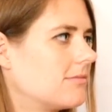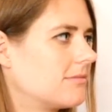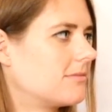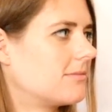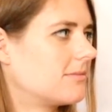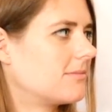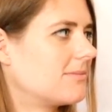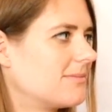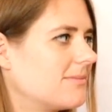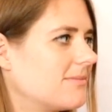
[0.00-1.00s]

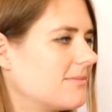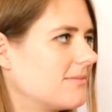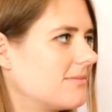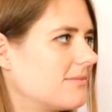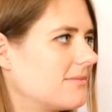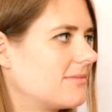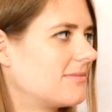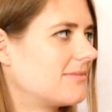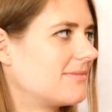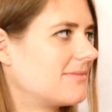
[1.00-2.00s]

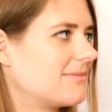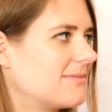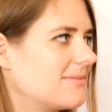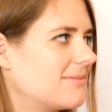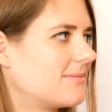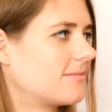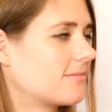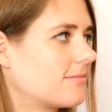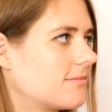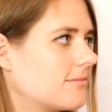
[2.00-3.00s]

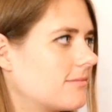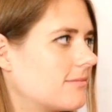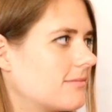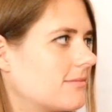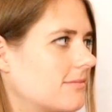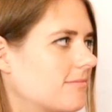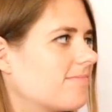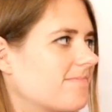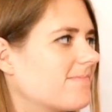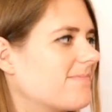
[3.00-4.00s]
[no speech]